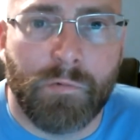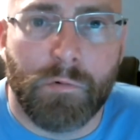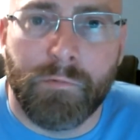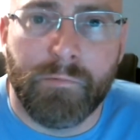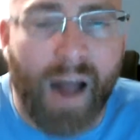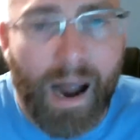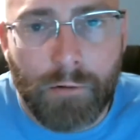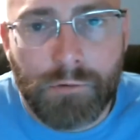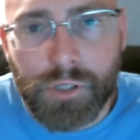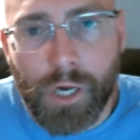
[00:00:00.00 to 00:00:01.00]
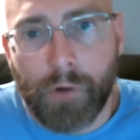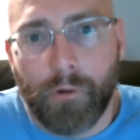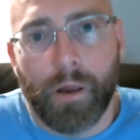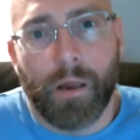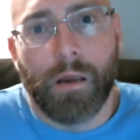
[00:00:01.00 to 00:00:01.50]
for file
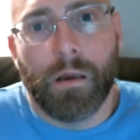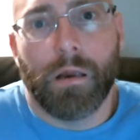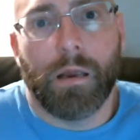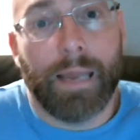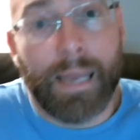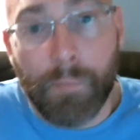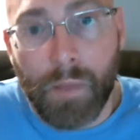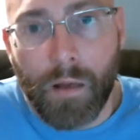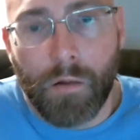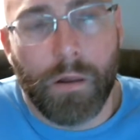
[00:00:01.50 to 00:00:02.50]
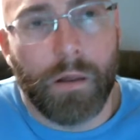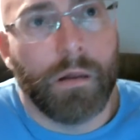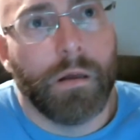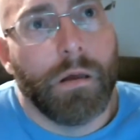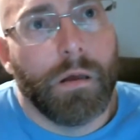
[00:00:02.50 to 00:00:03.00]
sharing,
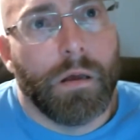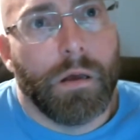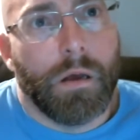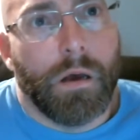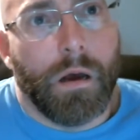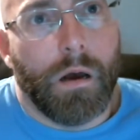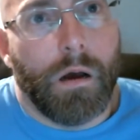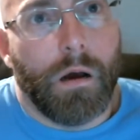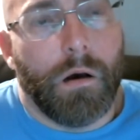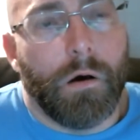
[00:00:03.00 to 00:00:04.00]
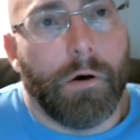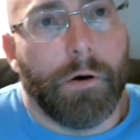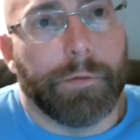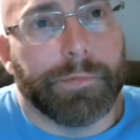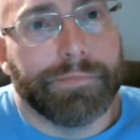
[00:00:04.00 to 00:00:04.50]
emailing,
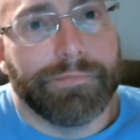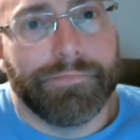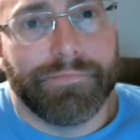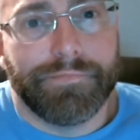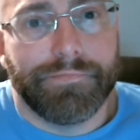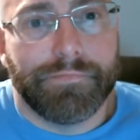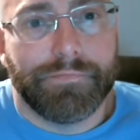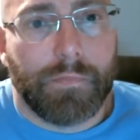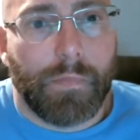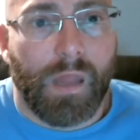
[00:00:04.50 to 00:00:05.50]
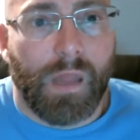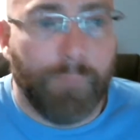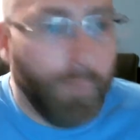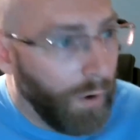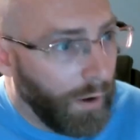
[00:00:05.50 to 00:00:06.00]
uh,
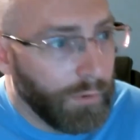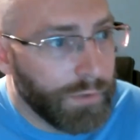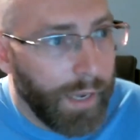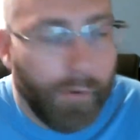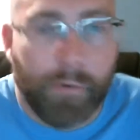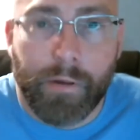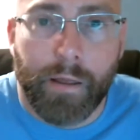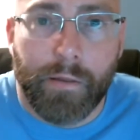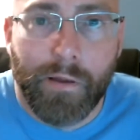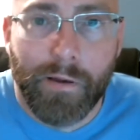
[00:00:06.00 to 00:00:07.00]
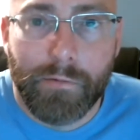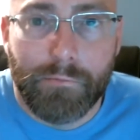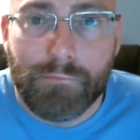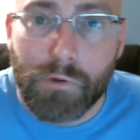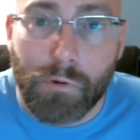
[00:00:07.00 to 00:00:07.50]
if you want to use the internet
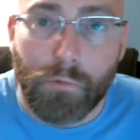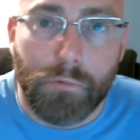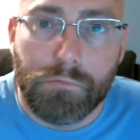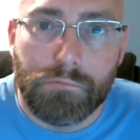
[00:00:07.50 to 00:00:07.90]
to